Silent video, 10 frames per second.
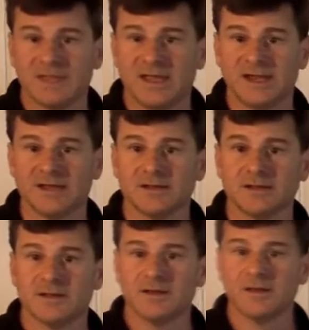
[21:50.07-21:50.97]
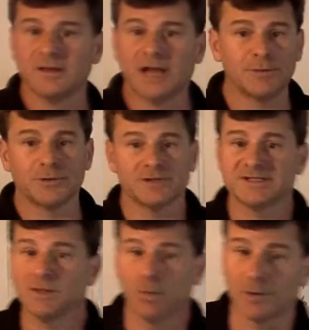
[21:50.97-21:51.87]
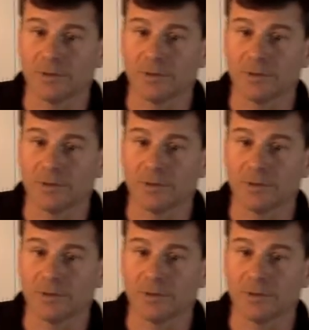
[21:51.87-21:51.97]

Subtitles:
in it. I would only see one